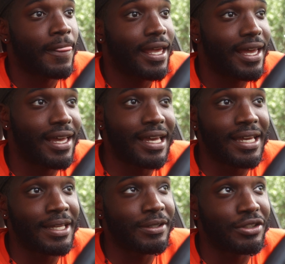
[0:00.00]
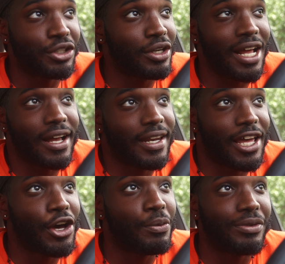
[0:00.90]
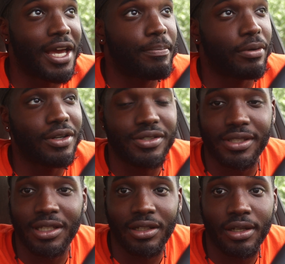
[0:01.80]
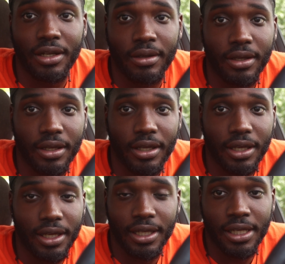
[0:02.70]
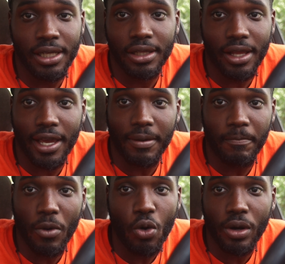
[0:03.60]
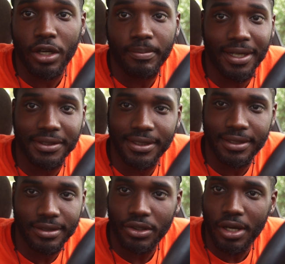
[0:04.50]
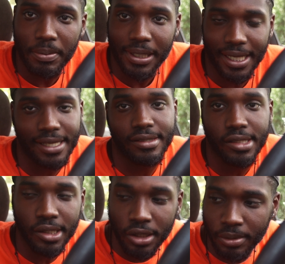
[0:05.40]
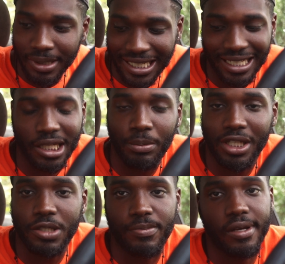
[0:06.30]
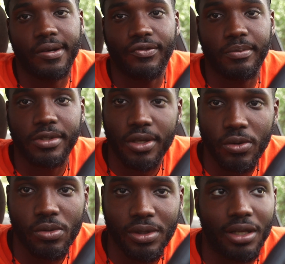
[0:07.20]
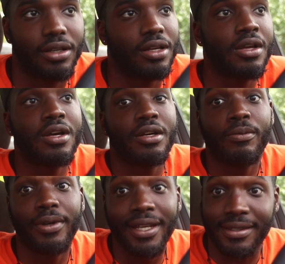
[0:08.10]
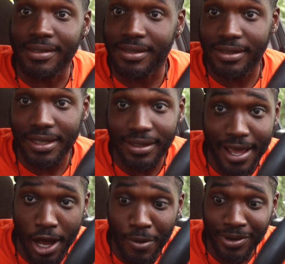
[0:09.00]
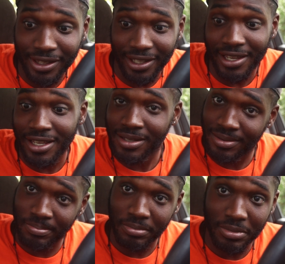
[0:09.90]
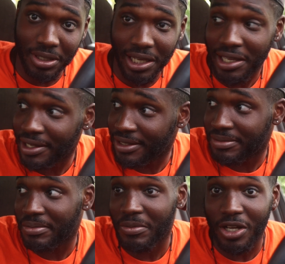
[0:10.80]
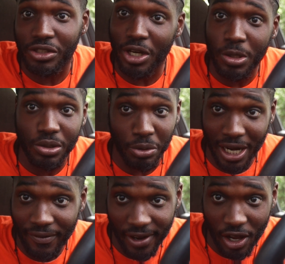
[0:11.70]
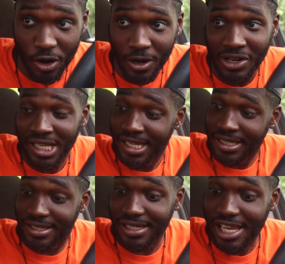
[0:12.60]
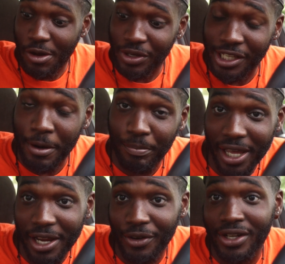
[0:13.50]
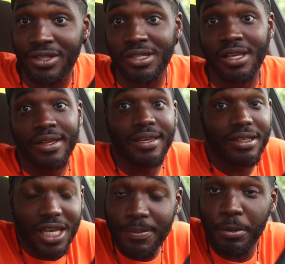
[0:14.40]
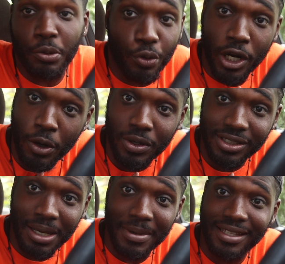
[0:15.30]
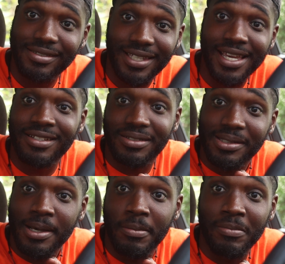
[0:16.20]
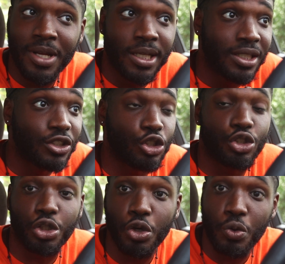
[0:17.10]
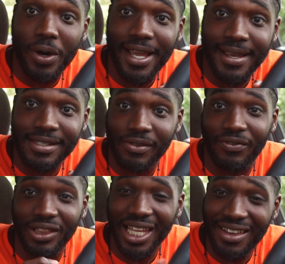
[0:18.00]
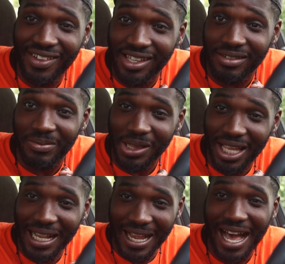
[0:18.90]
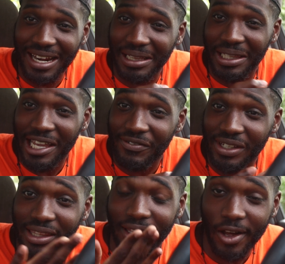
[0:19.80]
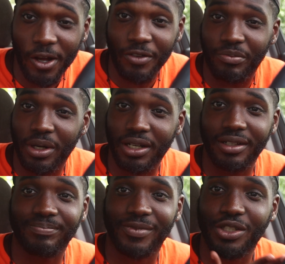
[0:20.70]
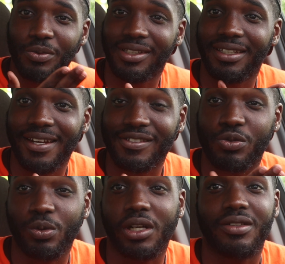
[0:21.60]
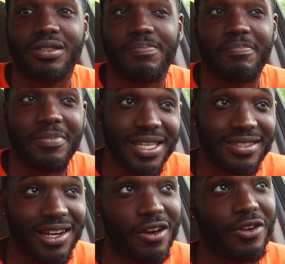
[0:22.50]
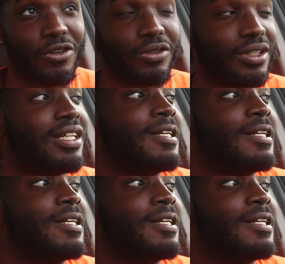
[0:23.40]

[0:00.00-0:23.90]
and you're not gonna help that person any like more by just straight up canceling them, getting them expelled from school. Like, we need to sit down with these kids, adults, whatever they are, sit down with their parents, keep it real with them, and teach them the true ways of living, like how to live and love, bro. That's one thing that this world is missing out on.